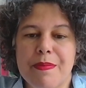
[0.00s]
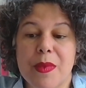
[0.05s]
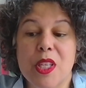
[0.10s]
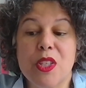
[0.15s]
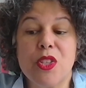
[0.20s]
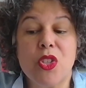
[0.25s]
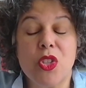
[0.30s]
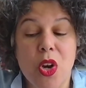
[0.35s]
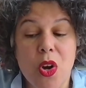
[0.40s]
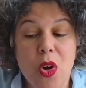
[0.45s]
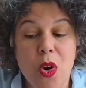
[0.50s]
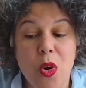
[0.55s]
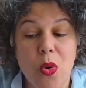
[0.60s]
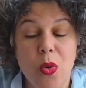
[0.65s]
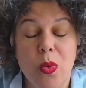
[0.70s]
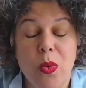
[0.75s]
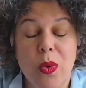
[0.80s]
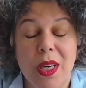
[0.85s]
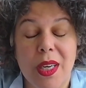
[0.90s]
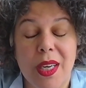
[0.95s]

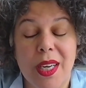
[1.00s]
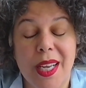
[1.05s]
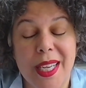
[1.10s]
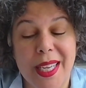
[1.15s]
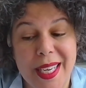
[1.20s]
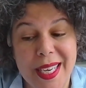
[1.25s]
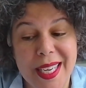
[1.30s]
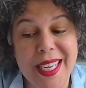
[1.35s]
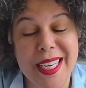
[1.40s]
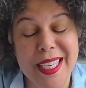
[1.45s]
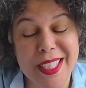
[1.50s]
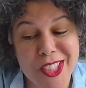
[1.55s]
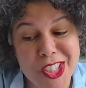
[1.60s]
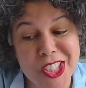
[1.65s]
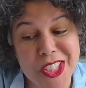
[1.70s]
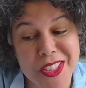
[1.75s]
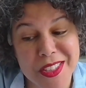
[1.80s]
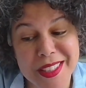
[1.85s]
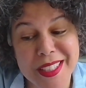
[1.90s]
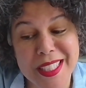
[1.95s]
So it
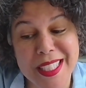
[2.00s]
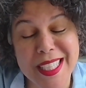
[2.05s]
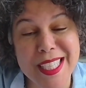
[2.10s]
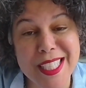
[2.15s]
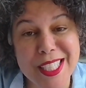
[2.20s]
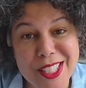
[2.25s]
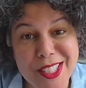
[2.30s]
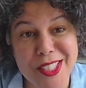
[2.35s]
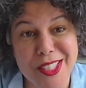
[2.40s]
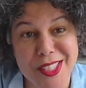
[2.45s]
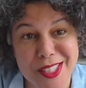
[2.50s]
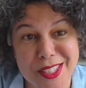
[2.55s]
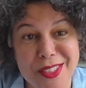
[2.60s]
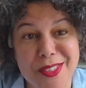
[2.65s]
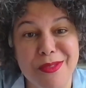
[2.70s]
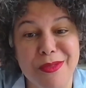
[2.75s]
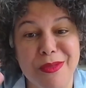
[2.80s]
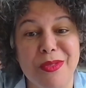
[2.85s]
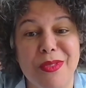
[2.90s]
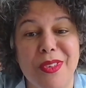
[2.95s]
actually is
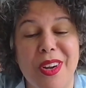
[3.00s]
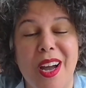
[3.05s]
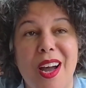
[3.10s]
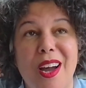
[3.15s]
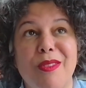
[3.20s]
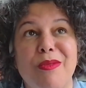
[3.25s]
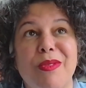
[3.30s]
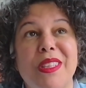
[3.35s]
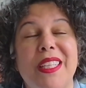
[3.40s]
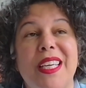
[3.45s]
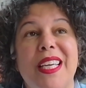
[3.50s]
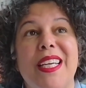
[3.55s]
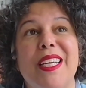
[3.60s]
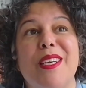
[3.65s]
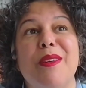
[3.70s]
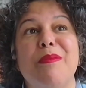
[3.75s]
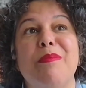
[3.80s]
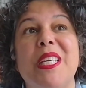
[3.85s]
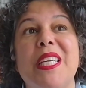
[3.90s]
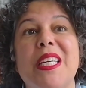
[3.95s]

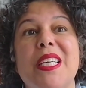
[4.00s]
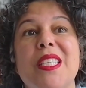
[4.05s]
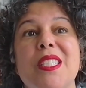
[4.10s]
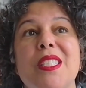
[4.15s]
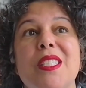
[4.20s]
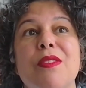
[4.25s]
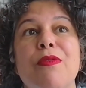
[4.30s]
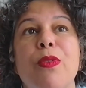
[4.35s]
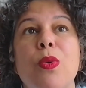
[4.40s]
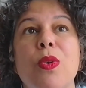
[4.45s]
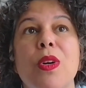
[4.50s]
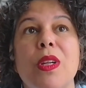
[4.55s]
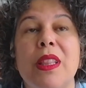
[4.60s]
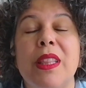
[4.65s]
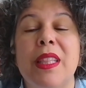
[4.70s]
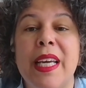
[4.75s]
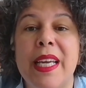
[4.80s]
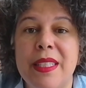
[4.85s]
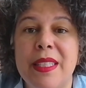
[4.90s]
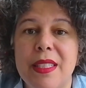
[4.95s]
related, because for
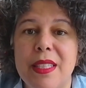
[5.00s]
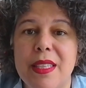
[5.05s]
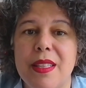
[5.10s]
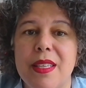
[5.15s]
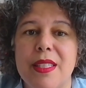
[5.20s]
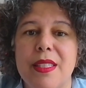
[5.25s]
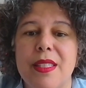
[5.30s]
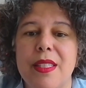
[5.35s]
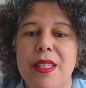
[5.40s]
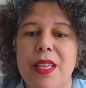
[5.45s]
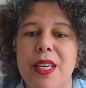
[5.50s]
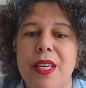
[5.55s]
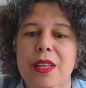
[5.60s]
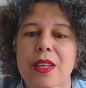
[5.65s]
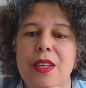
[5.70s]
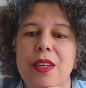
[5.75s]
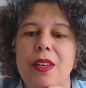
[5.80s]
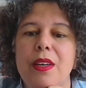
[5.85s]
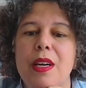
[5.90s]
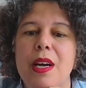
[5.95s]
Lent this
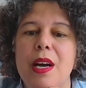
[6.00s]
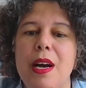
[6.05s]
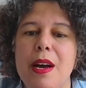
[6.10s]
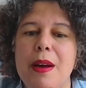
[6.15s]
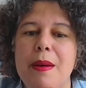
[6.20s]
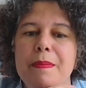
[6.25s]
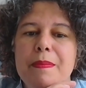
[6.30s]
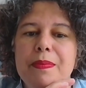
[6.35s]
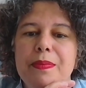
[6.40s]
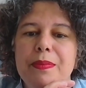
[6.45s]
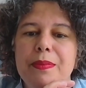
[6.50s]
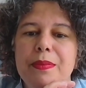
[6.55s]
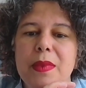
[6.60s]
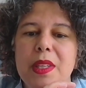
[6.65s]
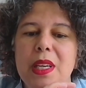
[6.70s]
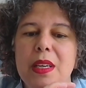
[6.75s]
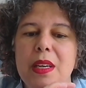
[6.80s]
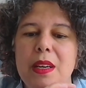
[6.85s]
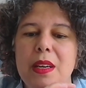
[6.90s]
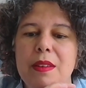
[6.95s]
year,
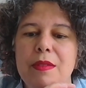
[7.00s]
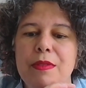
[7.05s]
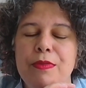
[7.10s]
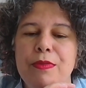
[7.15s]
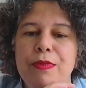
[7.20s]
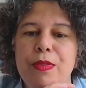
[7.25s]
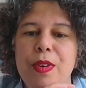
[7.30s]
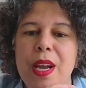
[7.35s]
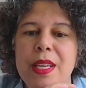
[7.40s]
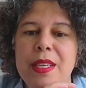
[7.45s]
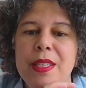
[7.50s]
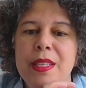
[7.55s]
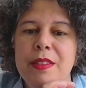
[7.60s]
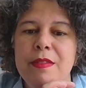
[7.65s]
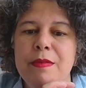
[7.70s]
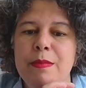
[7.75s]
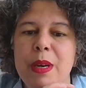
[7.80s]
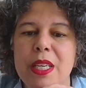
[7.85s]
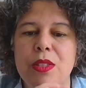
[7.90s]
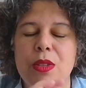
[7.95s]
a friend
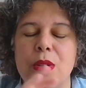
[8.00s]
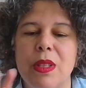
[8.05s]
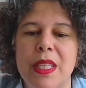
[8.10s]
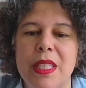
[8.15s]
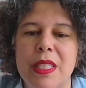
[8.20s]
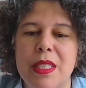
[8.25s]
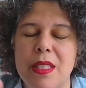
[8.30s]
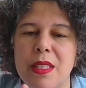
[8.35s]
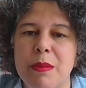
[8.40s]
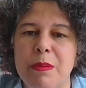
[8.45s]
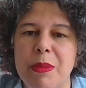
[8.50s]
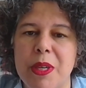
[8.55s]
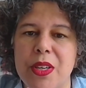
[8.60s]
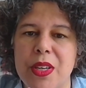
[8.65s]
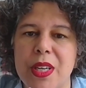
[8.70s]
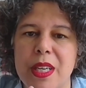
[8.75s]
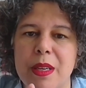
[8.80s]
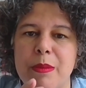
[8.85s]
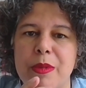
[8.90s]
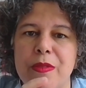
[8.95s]
of mine, so Lent is the
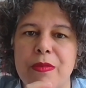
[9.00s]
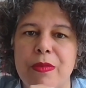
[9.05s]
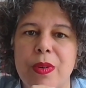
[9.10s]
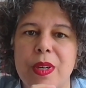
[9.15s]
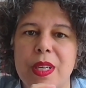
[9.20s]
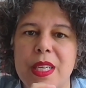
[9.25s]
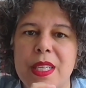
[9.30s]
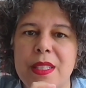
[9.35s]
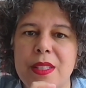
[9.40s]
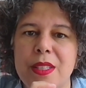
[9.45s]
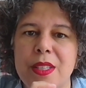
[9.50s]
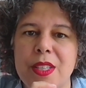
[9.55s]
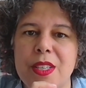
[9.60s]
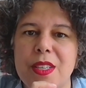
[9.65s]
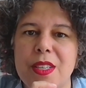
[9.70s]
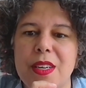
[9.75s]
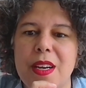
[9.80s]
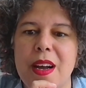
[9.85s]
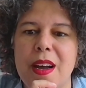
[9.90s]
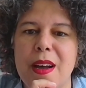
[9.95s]
period before
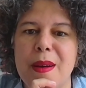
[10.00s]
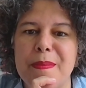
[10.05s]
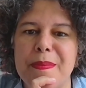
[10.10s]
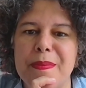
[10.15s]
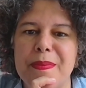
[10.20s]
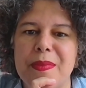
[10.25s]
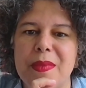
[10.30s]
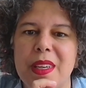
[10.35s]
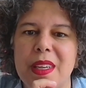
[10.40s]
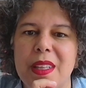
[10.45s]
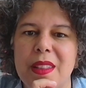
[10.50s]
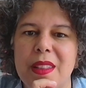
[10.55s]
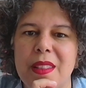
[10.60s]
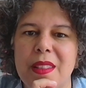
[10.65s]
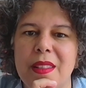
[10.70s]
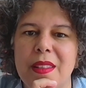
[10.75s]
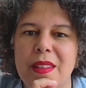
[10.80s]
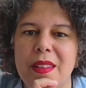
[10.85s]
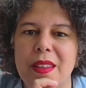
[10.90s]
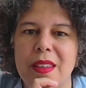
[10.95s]
Easter
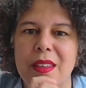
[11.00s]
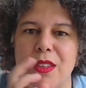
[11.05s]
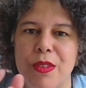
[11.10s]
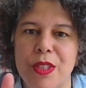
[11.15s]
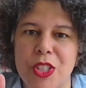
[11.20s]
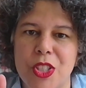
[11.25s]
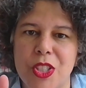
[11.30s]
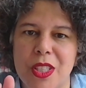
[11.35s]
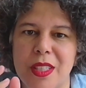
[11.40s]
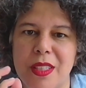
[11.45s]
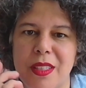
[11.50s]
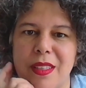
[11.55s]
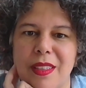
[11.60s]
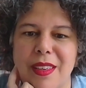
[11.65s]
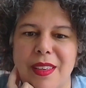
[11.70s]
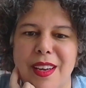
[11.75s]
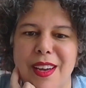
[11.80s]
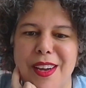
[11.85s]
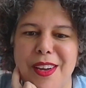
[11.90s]
in the Christian